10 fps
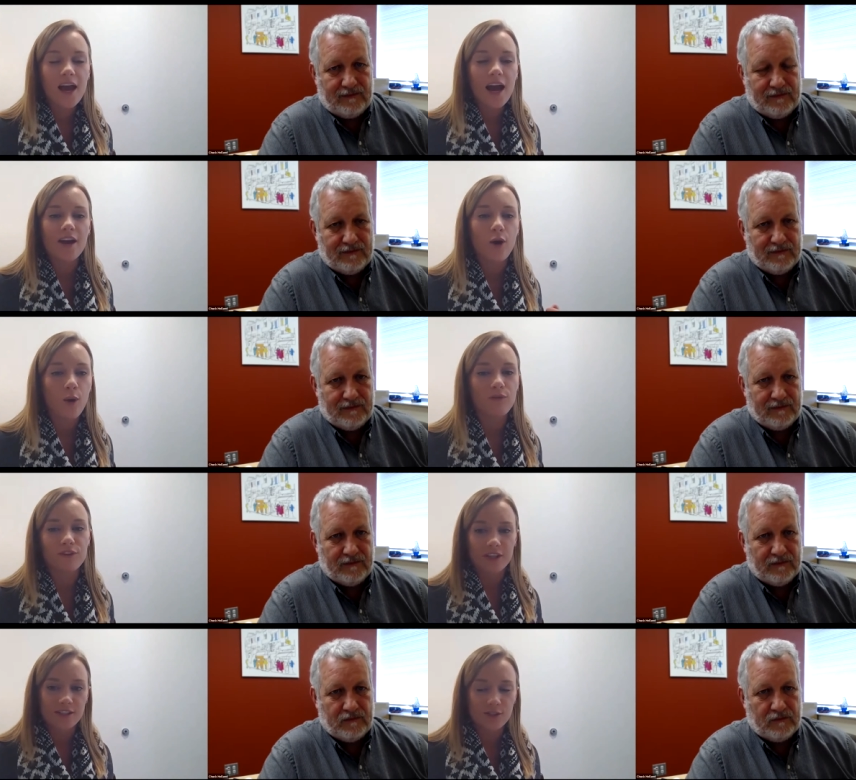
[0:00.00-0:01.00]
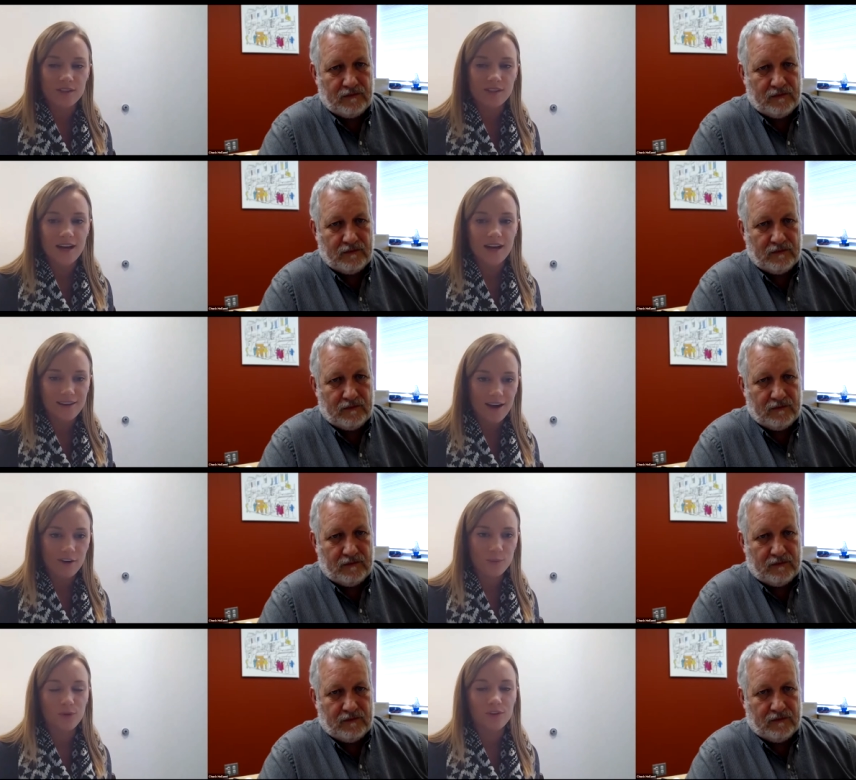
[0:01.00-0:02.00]
Speaker 1: and hopefully students stay
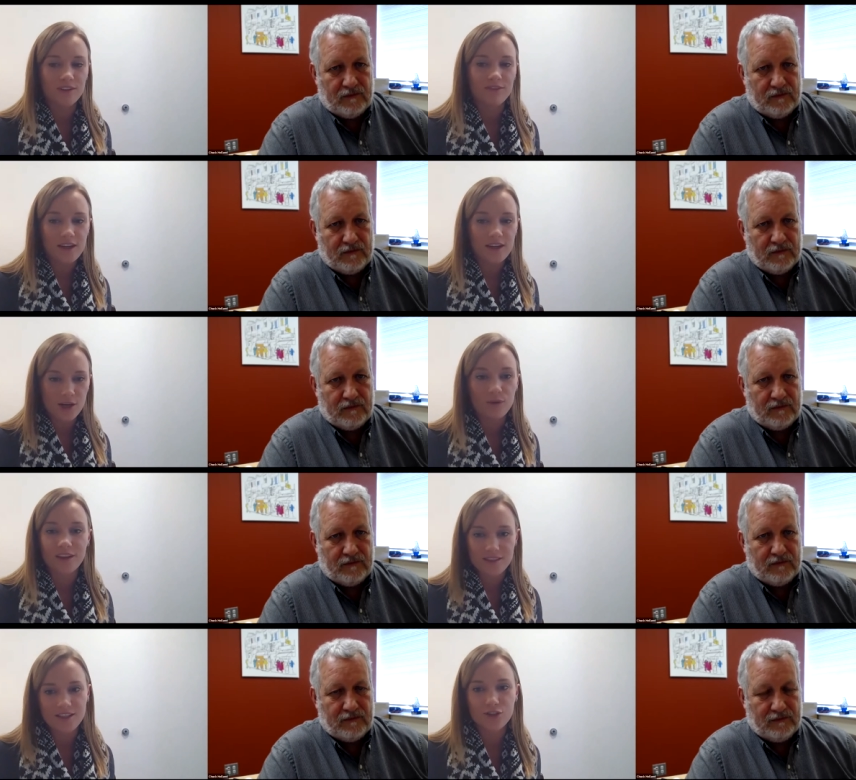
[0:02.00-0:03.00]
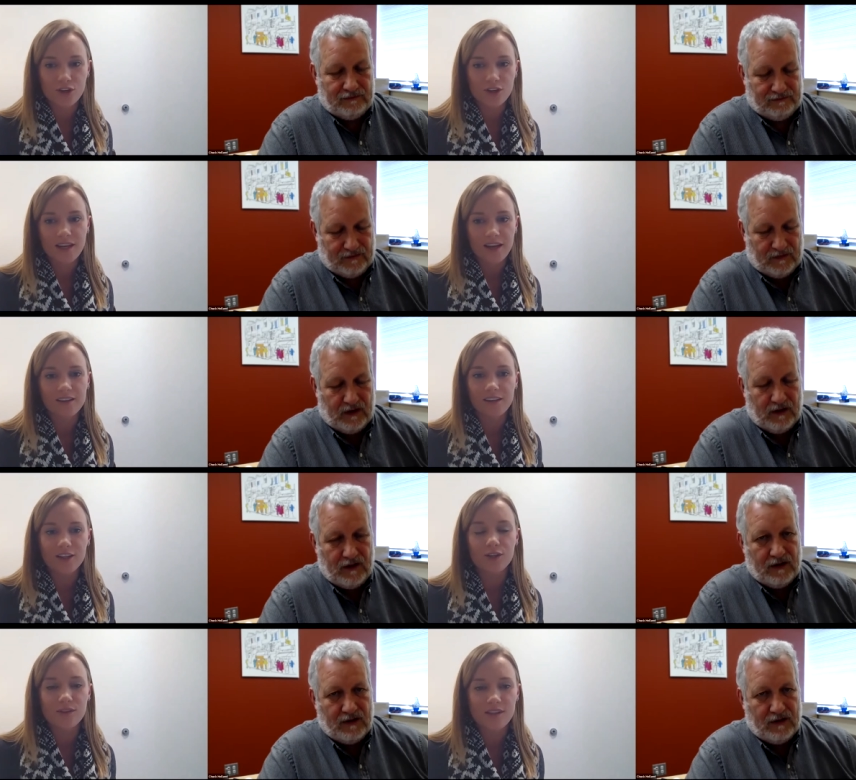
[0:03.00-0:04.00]
accountable. And if they don't, then teachers can,
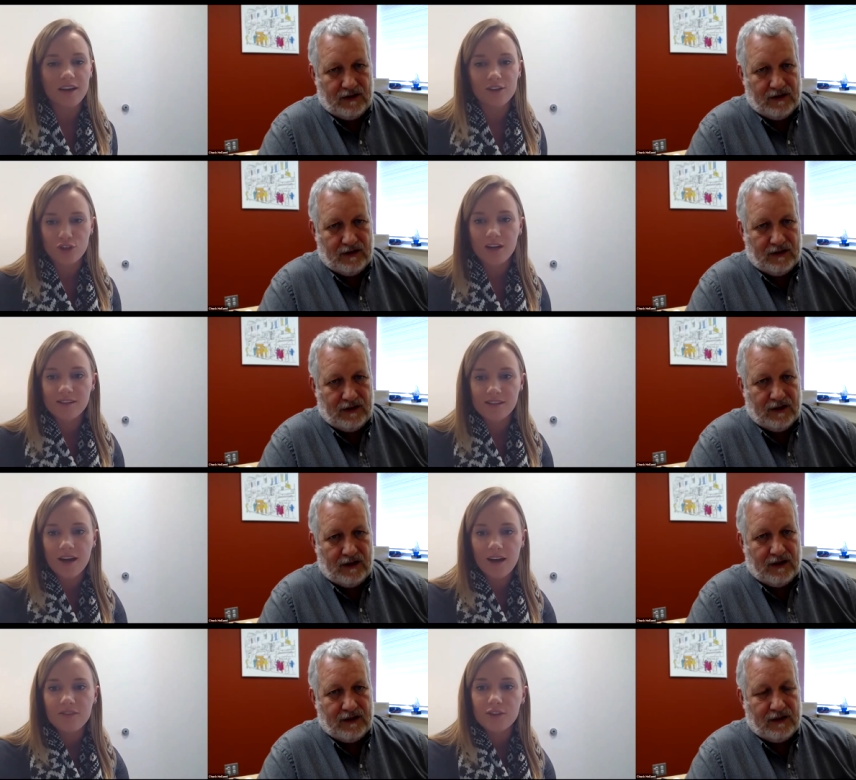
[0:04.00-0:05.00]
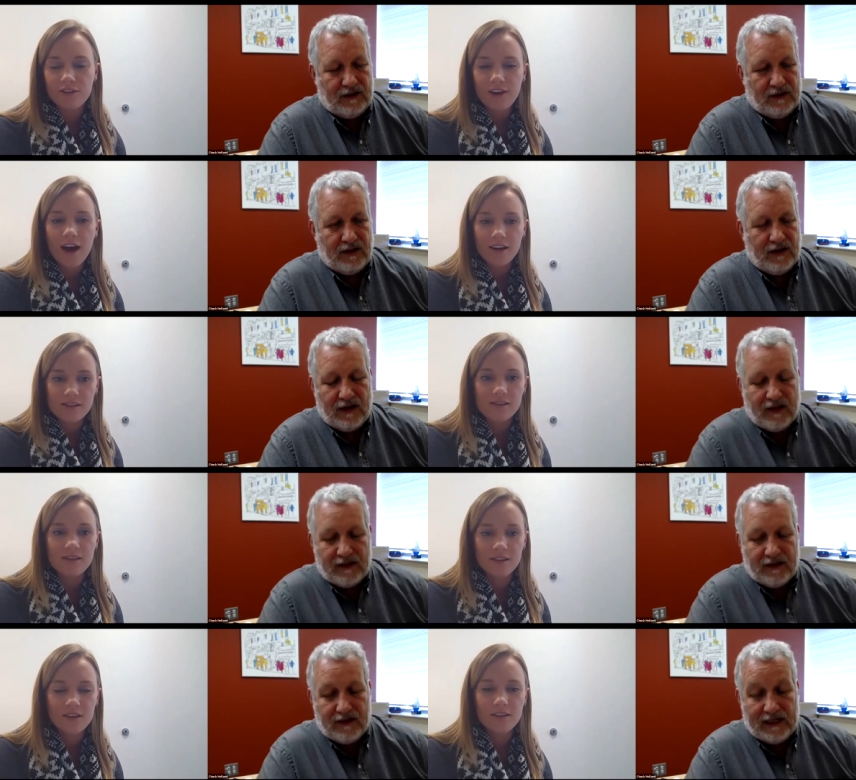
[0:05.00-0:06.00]
like you said, address that after the fact. Yeah, like,
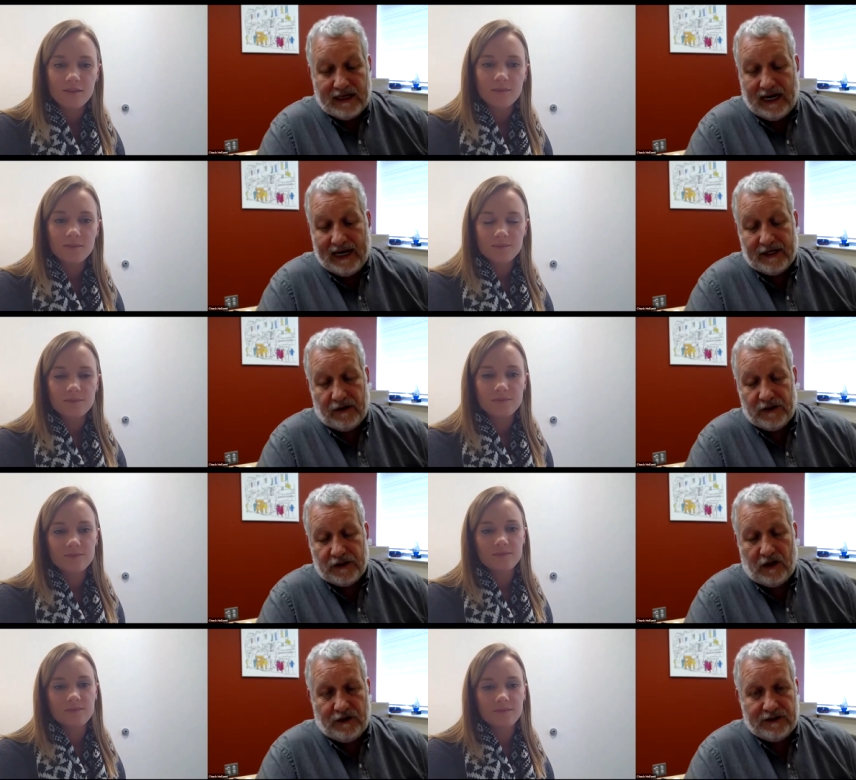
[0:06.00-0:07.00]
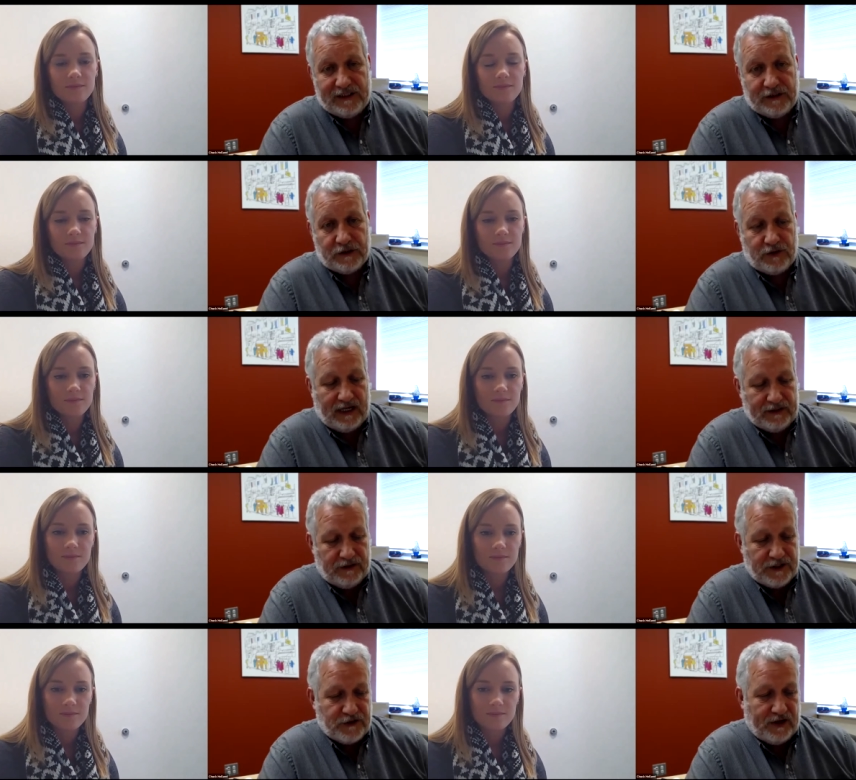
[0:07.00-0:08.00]
Speaker 2: like I encourage all our teachers when I do
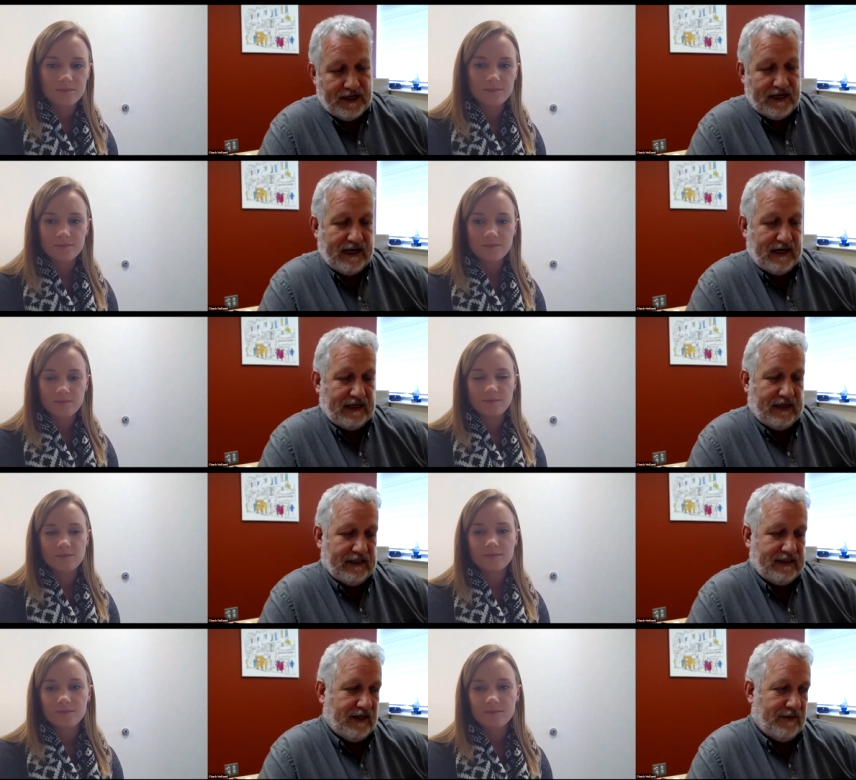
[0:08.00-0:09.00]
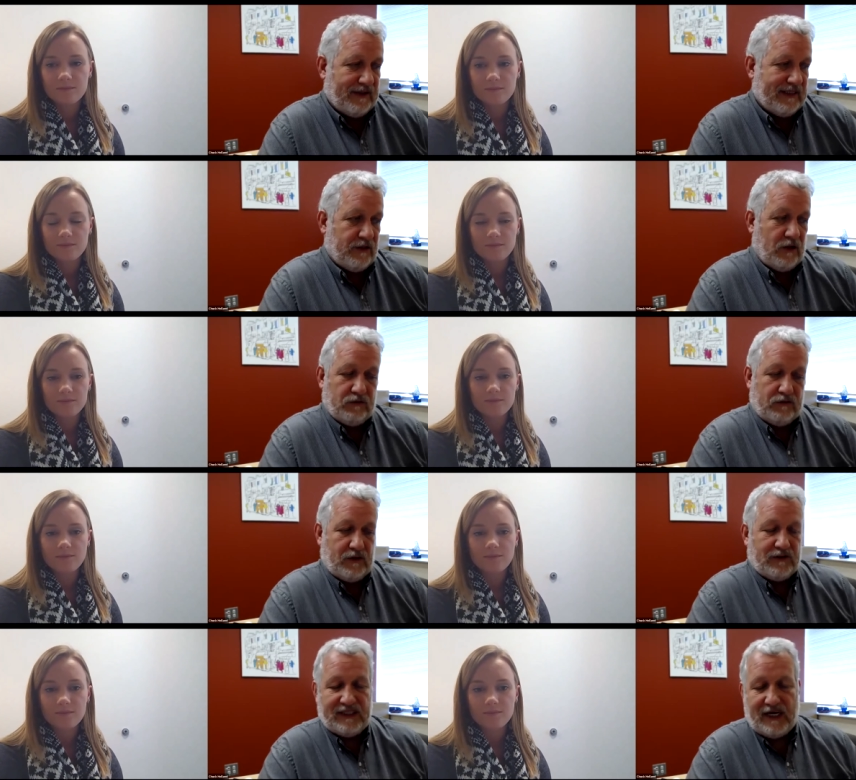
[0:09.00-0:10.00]
the training, I, I, I tell them, I said, don't,
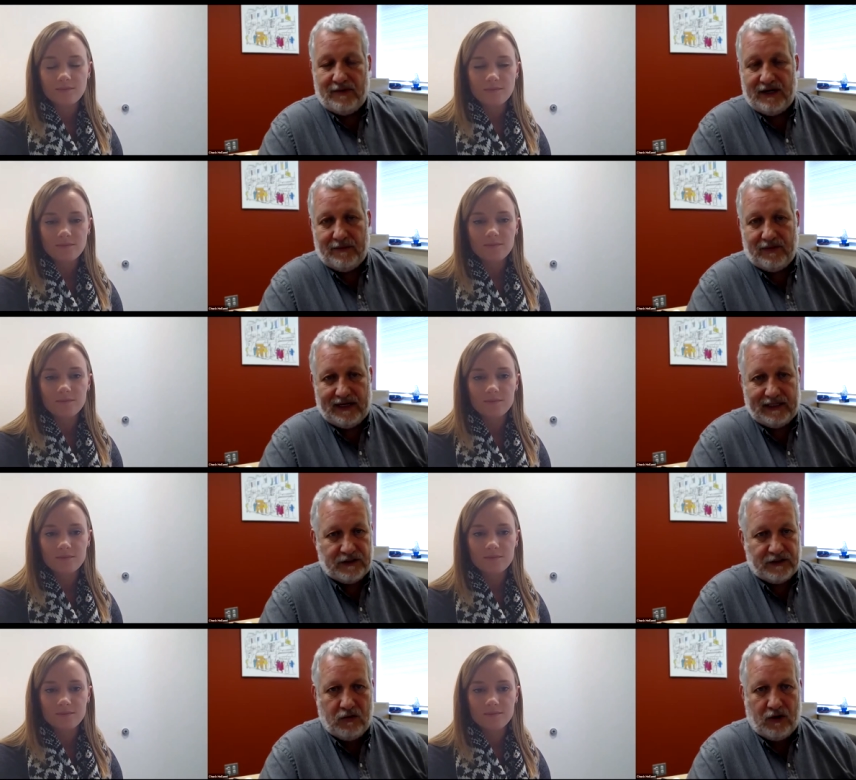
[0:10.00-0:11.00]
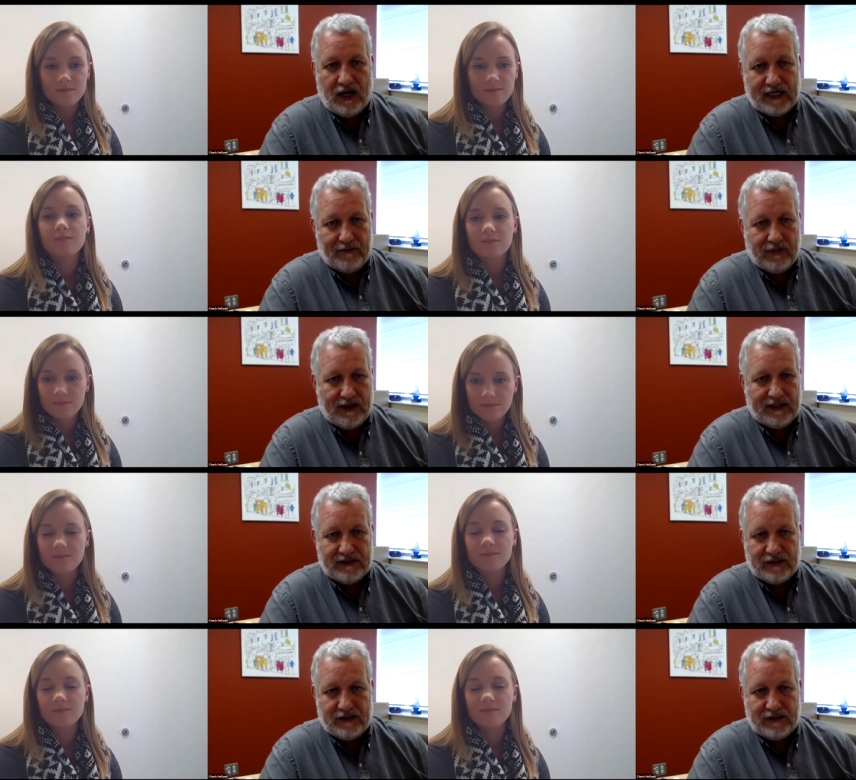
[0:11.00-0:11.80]
don't set up any plans, no blocking plans,